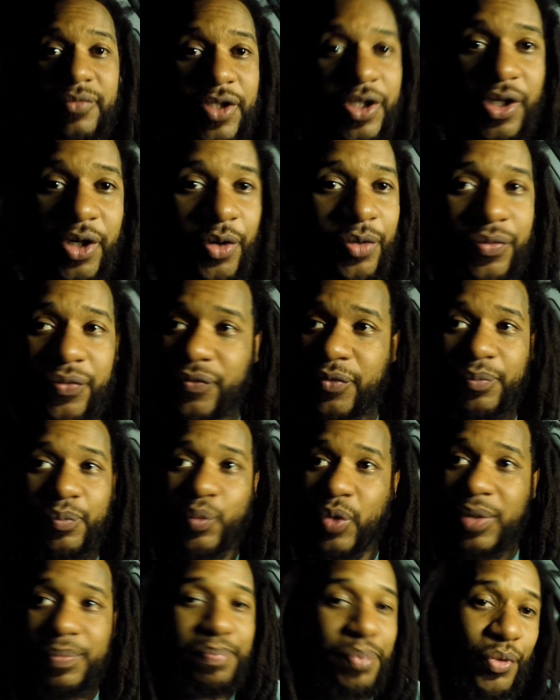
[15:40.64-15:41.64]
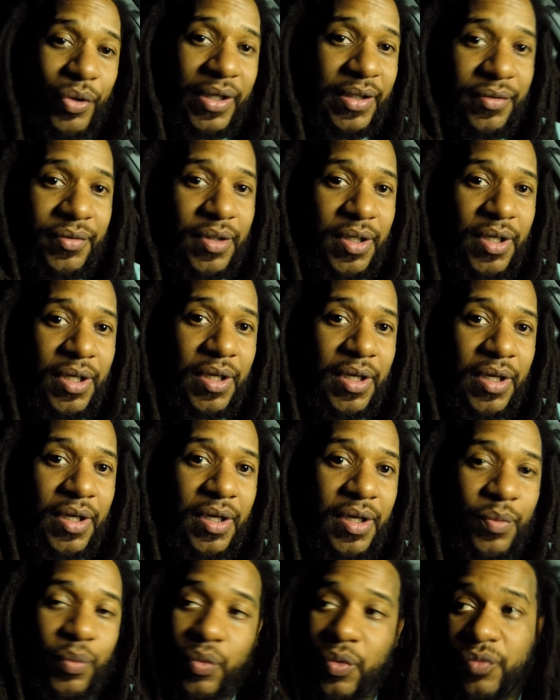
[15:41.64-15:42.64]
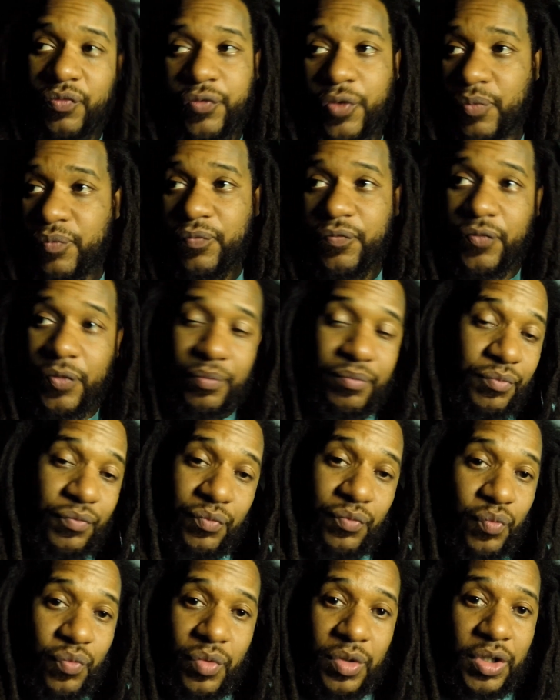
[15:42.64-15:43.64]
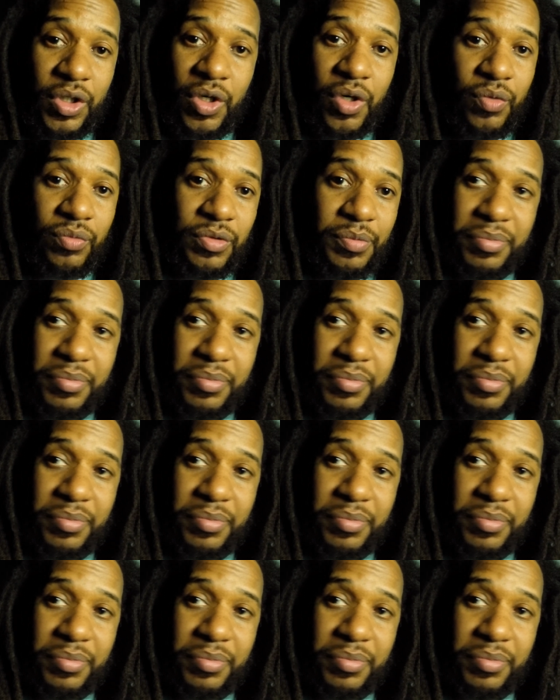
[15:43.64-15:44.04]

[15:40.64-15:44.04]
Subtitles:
you know, from one point, from you know,